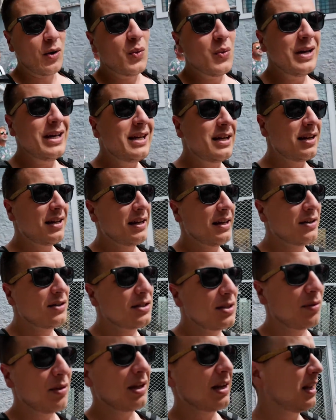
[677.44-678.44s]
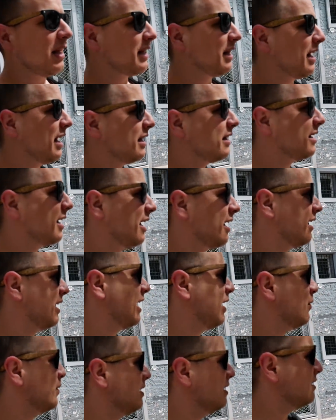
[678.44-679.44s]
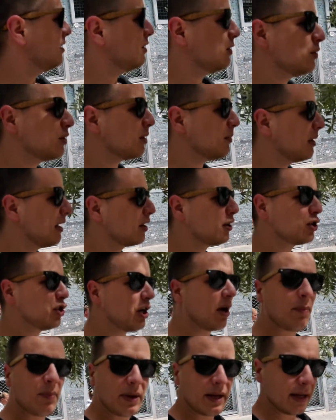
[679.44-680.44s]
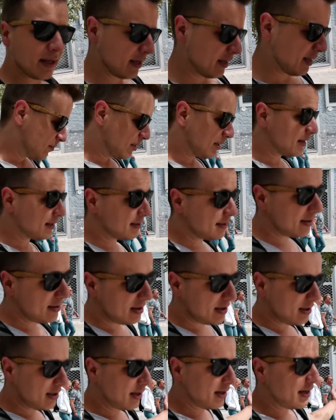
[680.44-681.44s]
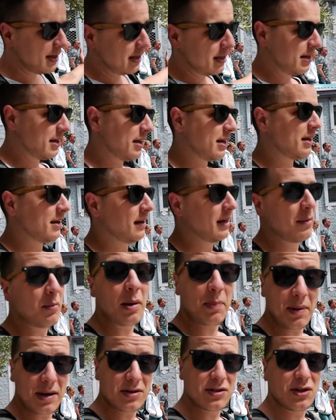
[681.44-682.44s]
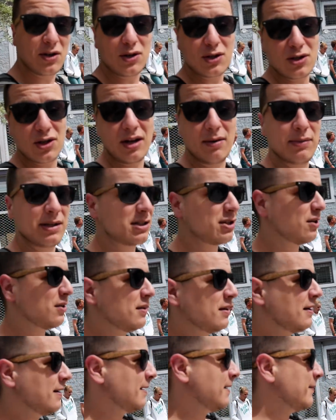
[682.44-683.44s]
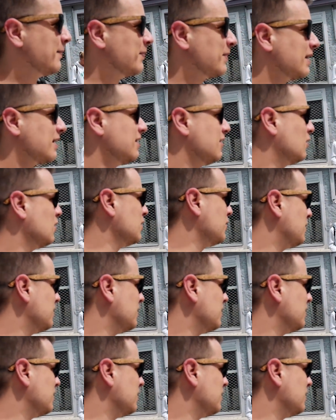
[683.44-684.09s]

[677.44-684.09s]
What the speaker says: a week or something like that, and now we need to do some little shopping, because, hey. And my parents are also coming, so the only